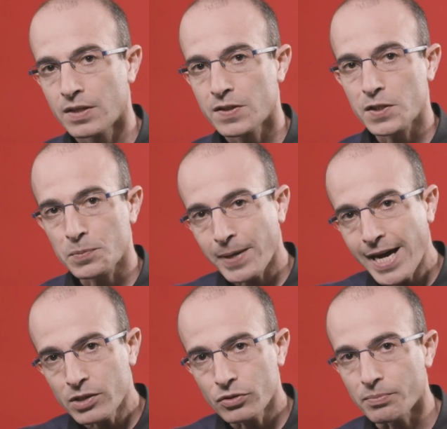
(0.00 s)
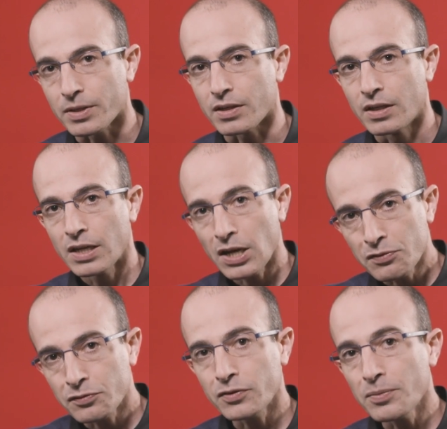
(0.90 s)
spied on me
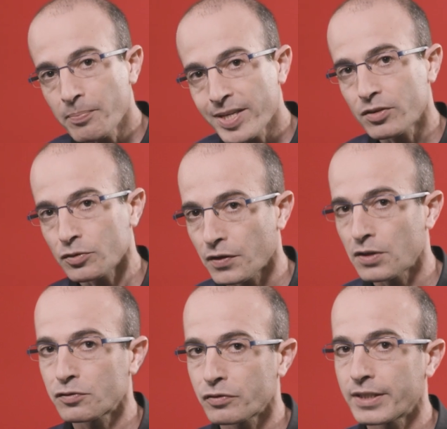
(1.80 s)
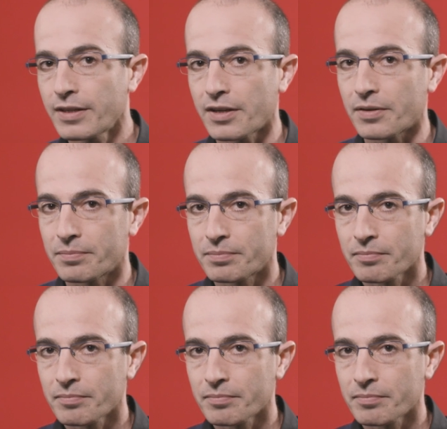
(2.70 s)
every minute of every day,